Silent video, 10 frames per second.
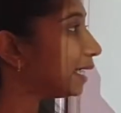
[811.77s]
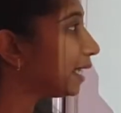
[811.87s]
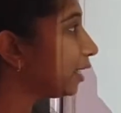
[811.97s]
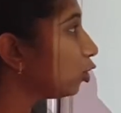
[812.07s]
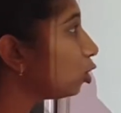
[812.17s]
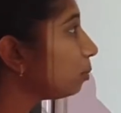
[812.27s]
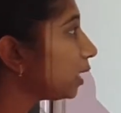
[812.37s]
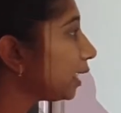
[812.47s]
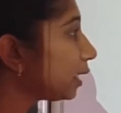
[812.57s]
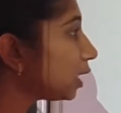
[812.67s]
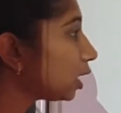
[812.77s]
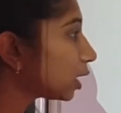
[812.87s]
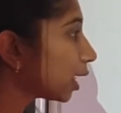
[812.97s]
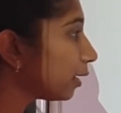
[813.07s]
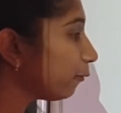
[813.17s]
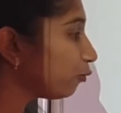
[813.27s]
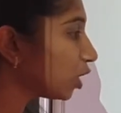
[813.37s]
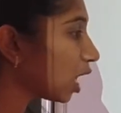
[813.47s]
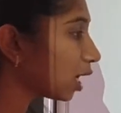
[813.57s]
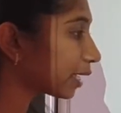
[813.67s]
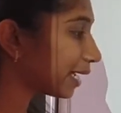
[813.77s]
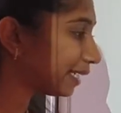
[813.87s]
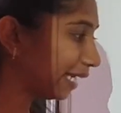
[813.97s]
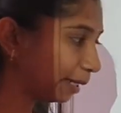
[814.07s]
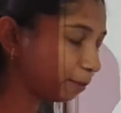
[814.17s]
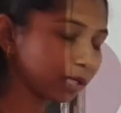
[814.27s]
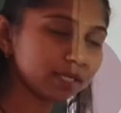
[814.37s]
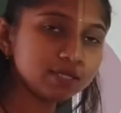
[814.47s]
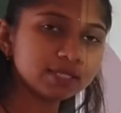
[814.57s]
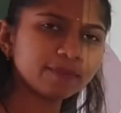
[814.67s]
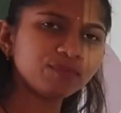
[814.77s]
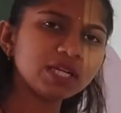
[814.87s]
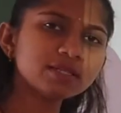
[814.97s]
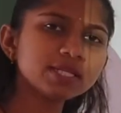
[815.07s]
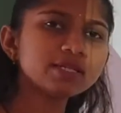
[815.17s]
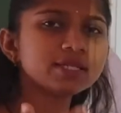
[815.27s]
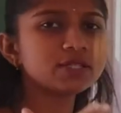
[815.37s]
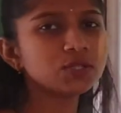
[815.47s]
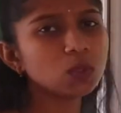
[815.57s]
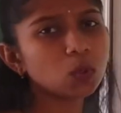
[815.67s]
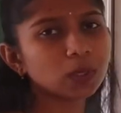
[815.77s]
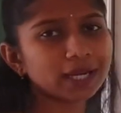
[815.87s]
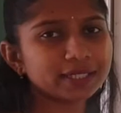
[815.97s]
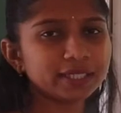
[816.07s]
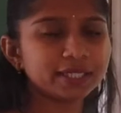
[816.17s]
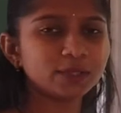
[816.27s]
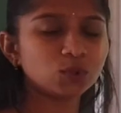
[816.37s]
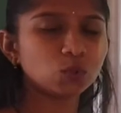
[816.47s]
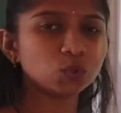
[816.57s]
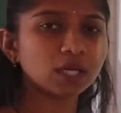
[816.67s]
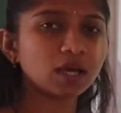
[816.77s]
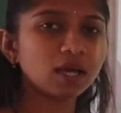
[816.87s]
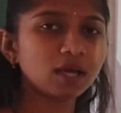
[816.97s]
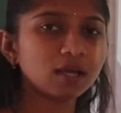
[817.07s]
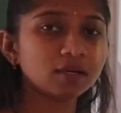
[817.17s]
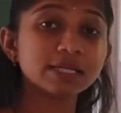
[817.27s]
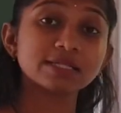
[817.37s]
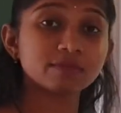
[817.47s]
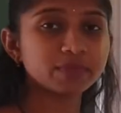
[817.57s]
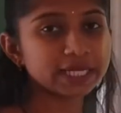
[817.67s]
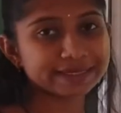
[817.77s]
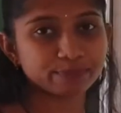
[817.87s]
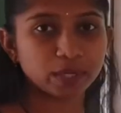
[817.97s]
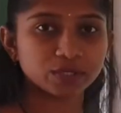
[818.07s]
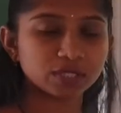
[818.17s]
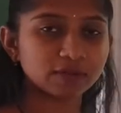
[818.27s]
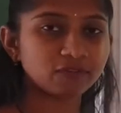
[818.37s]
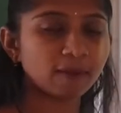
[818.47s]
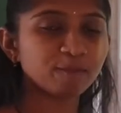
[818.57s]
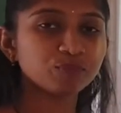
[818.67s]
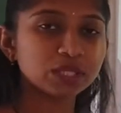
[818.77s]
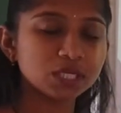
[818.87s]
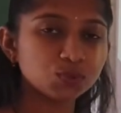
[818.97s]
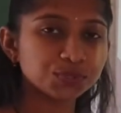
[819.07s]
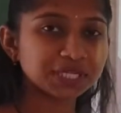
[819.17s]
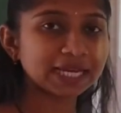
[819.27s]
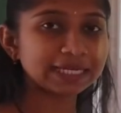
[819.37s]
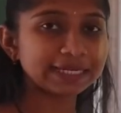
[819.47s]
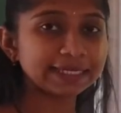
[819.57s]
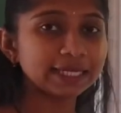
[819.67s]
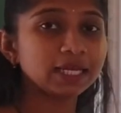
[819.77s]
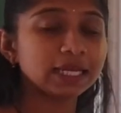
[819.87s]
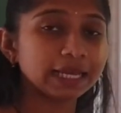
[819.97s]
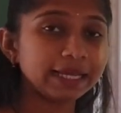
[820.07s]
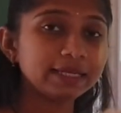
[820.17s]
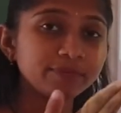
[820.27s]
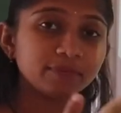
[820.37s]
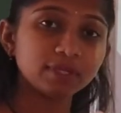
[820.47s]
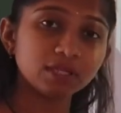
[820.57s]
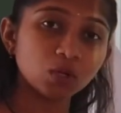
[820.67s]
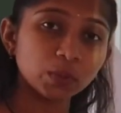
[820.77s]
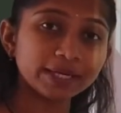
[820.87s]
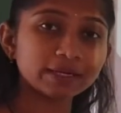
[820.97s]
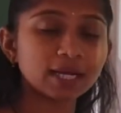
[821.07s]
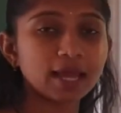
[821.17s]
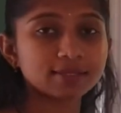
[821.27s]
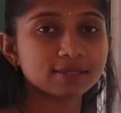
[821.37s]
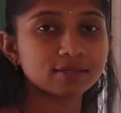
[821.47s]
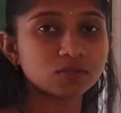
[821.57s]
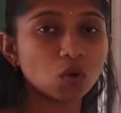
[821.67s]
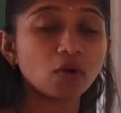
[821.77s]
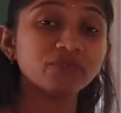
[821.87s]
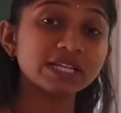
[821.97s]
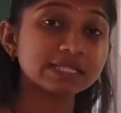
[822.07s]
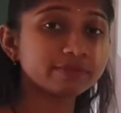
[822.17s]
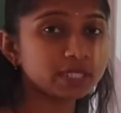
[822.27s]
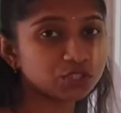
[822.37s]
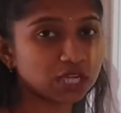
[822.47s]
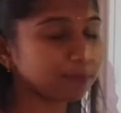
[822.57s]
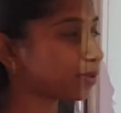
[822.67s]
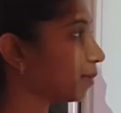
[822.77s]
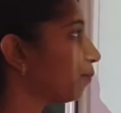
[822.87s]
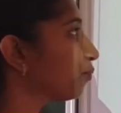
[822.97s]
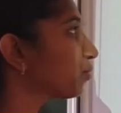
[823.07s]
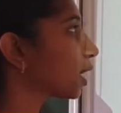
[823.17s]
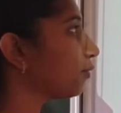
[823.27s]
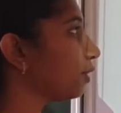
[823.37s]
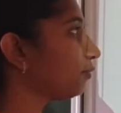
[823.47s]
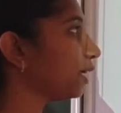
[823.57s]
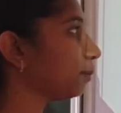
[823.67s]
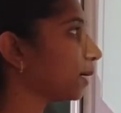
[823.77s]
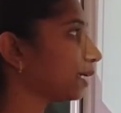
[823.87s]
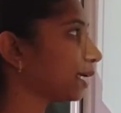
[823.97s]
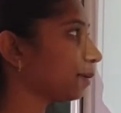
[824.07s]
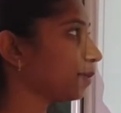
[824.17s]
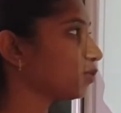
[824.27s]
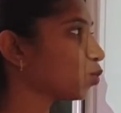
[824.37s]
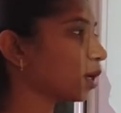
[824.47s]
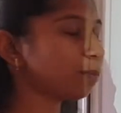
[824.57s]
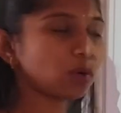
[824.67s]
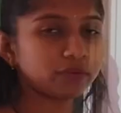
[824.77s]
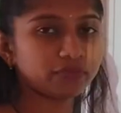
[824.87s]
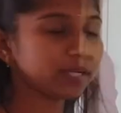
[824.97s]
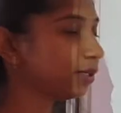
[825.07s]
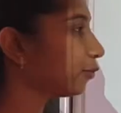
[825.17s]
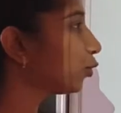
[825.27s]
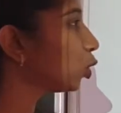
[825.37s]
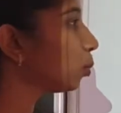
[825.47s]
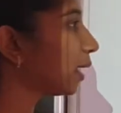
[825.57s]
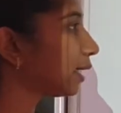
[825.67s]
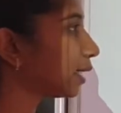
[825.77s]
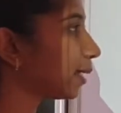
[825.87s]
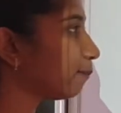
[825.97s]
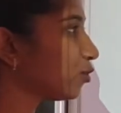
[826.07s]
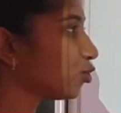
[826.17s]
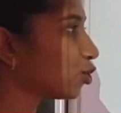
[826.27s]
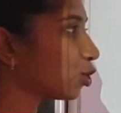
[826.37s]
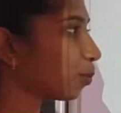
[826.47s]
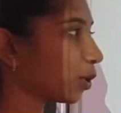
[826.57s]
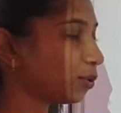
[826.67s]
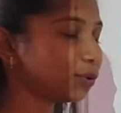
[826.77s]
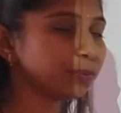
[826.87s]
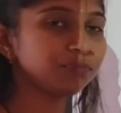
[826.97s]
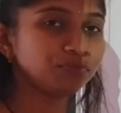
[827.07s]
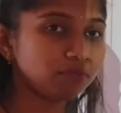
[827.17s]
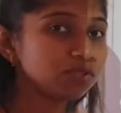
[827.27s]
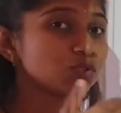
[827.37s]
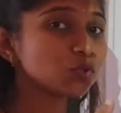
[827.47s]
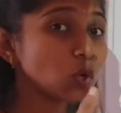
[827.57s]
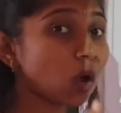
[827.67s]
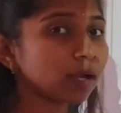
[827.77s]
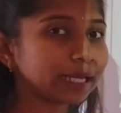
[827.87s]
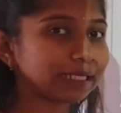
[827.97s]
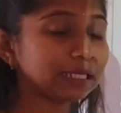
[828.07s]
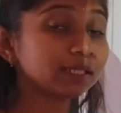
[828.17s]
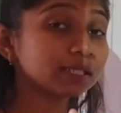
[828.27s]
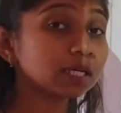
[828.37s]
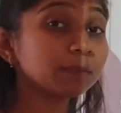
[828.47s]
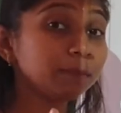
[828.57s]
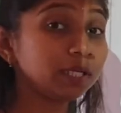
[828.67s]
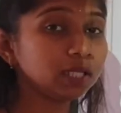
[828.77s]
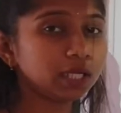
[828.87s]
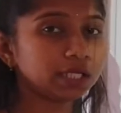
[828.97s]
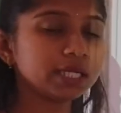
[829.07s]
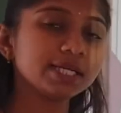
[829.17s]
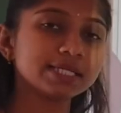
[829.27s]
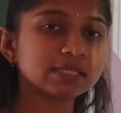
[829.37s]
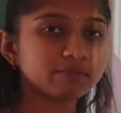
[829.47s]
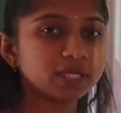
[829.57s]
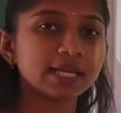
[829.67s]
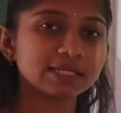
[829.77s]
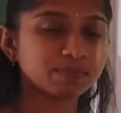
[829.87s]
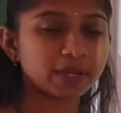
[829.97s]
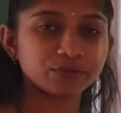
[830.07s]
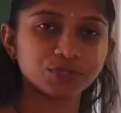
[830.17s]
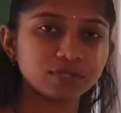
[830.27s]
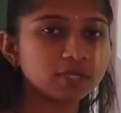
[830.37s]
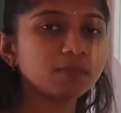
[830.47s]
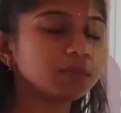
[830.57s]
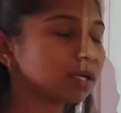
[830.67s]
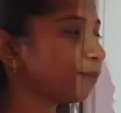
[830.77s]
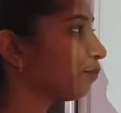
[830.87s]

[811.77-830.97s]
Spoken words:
Denominator 10 we are getting means it's easy to write it into the decimal expansion form. You study in lower classes of decimal chapter. 15 by 10 is 1.5. 2 by 10 is 0.2. Means you are getting terminating decimal expansion number.